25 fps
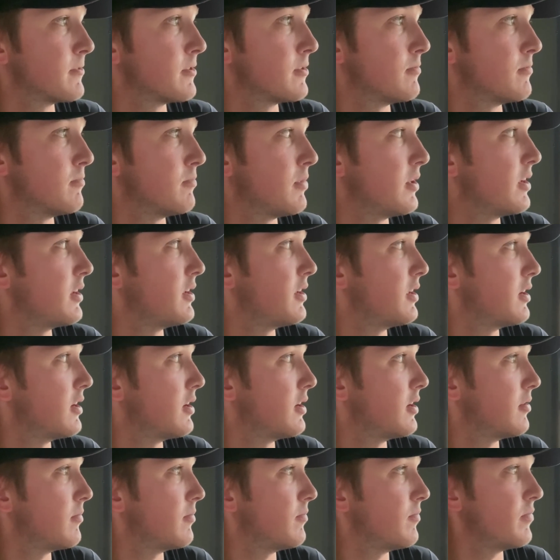But
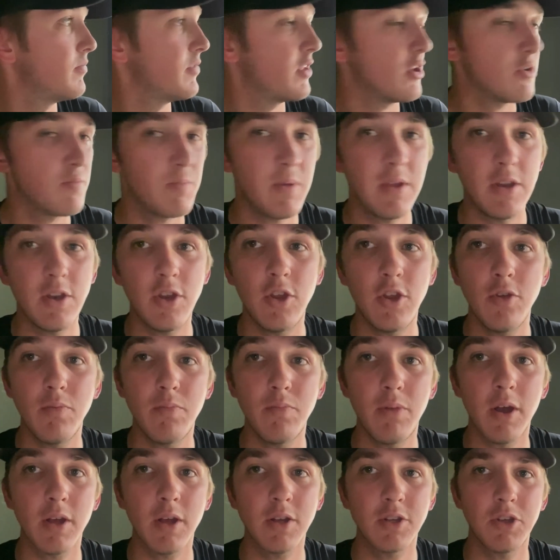there's been new
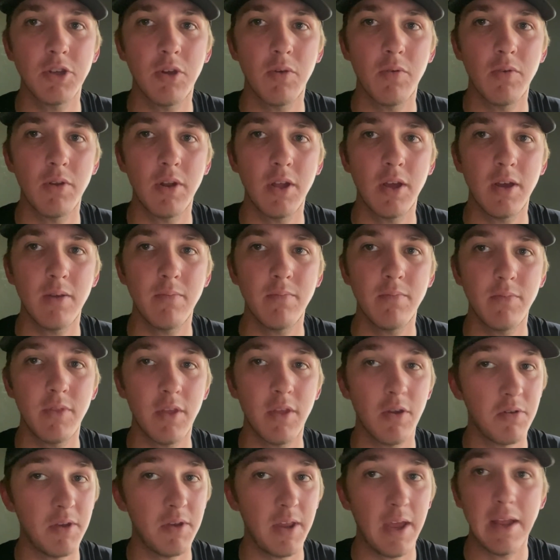bucks showing up.
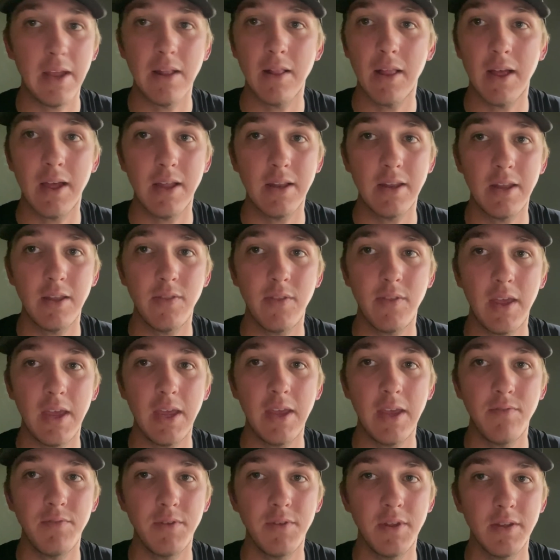They're daylighting in the
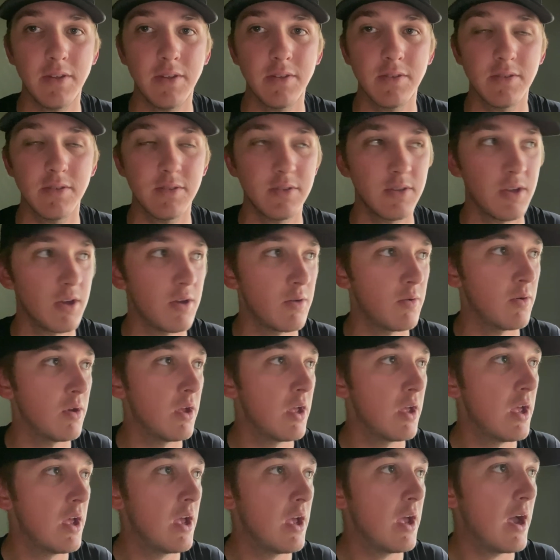evenings, so
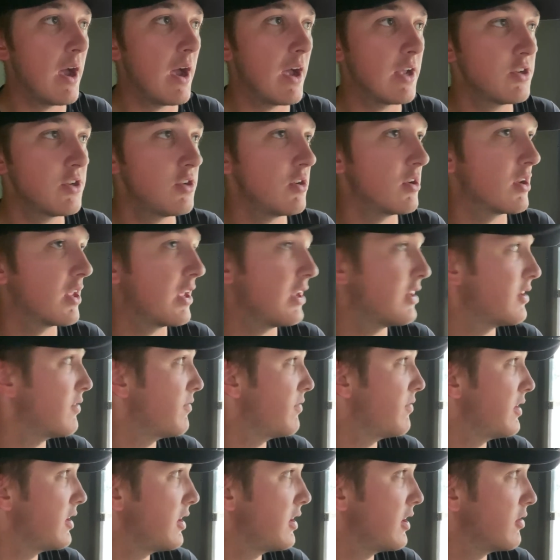I should get the
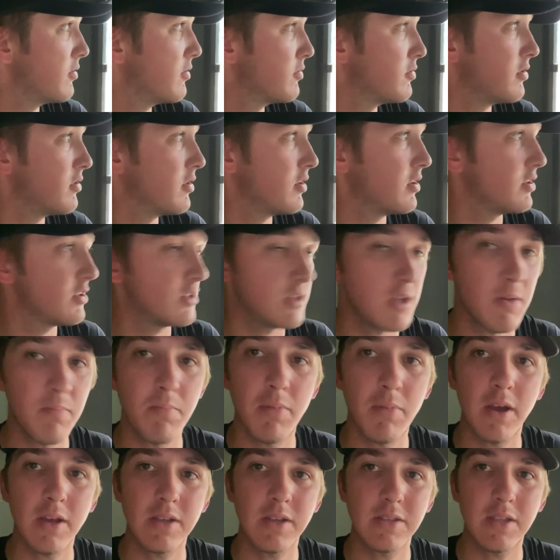video. Some
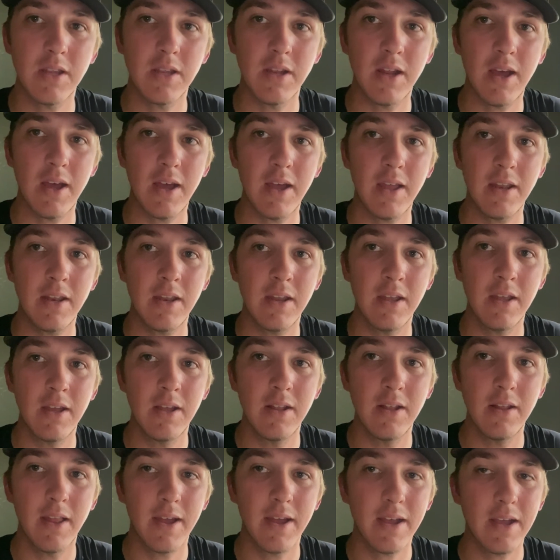bucks tonight.
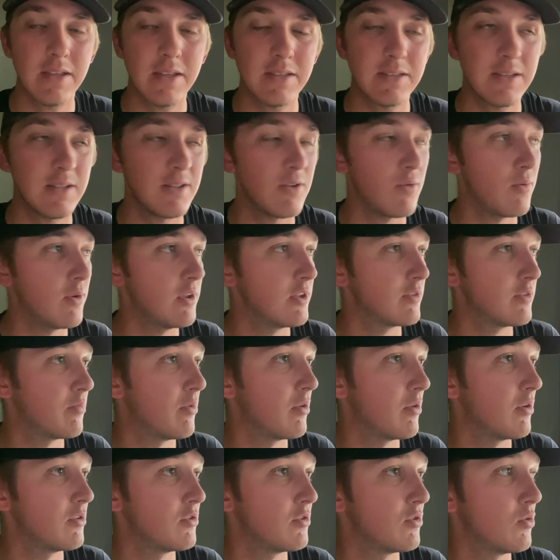Like I said, the wind's
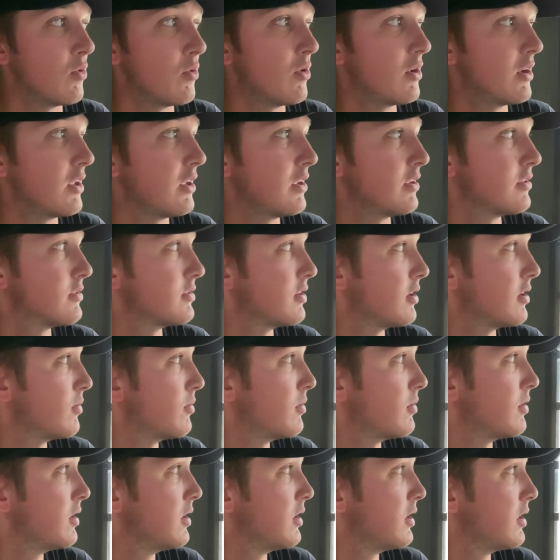blowing 20, so
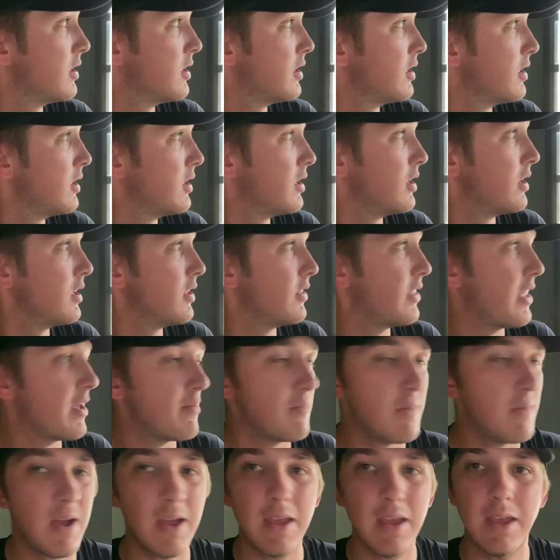that
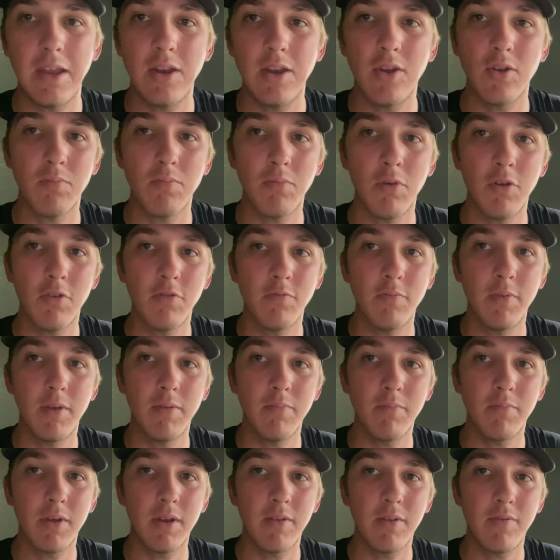might hinder movement.
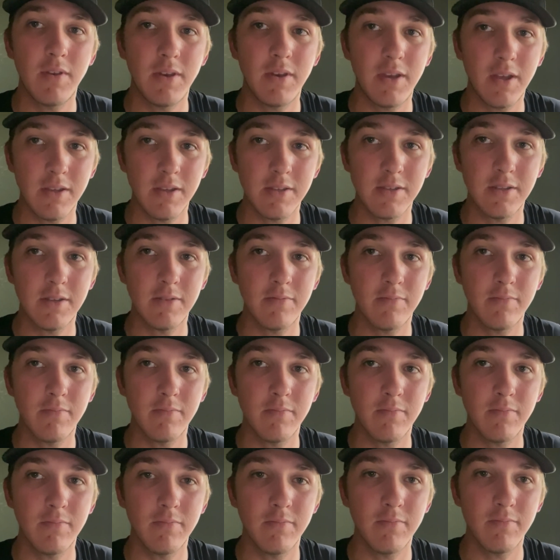But if it doesn't,
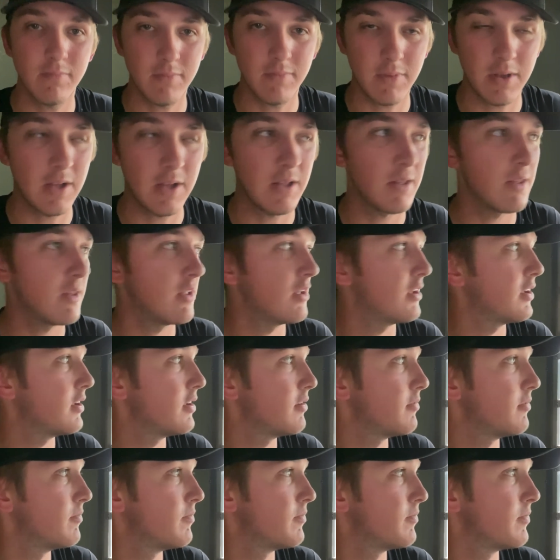I'll
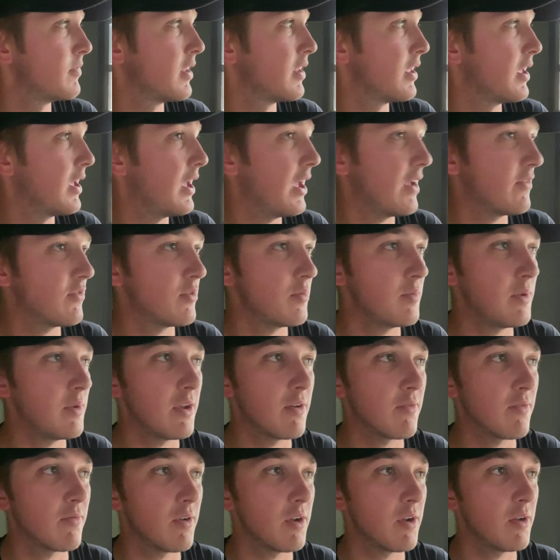have some deer
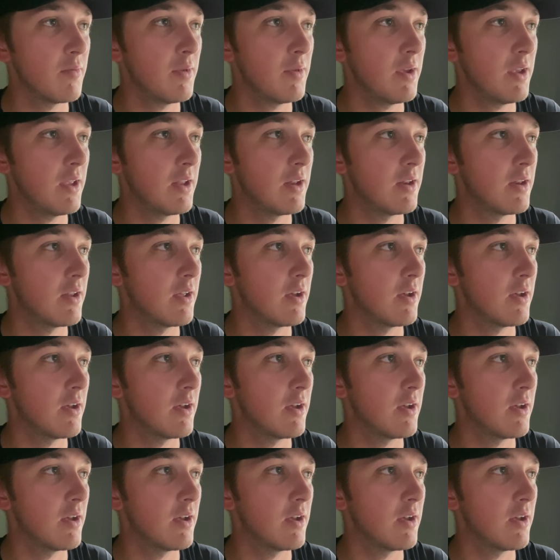in front of me, and